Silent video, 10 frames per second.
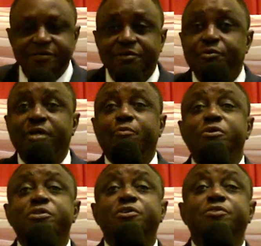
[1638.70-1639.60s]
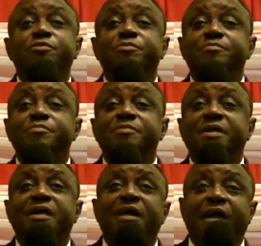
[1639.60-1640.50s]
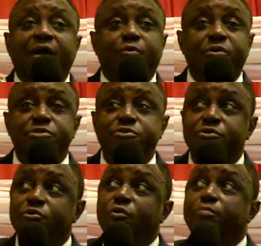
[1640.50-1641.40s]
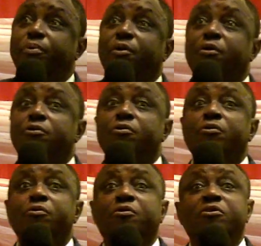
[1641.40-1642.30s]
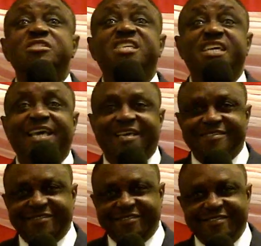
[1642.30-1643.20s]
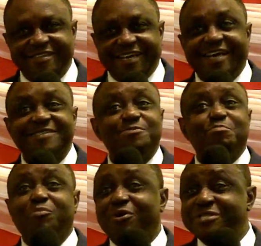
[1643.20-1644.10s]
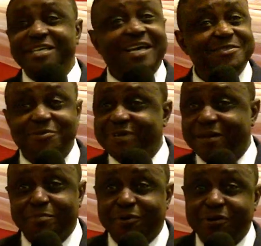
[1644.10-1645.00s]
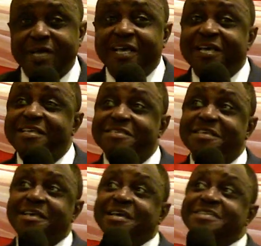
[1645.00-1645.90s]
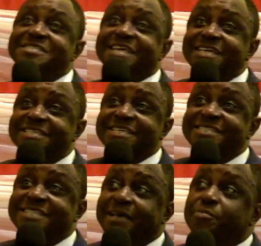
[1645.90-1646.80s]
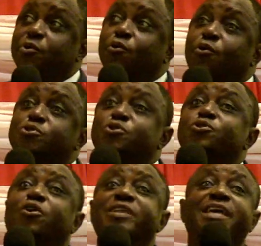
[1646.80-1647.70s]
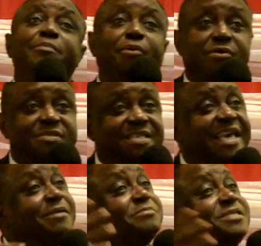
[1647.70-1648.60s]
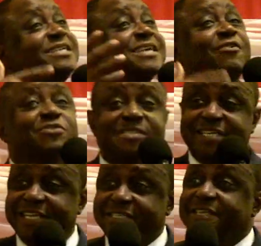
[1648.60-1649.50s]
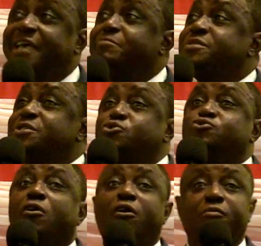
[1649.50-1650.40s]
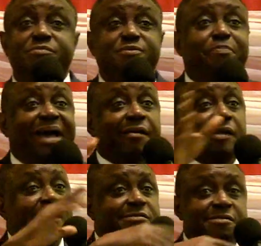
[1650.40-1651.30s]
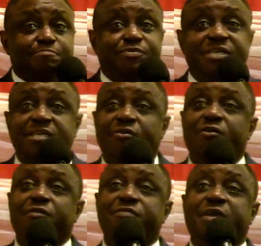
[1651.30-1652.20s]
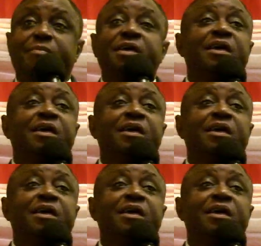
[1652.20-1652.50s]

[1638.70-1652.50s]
You know what I want you to do? I want you to go borrow containers, as much as you can borrow." You see, take the step. Go to your neighbors, empty containers, empty drums, barrels, bring all of them.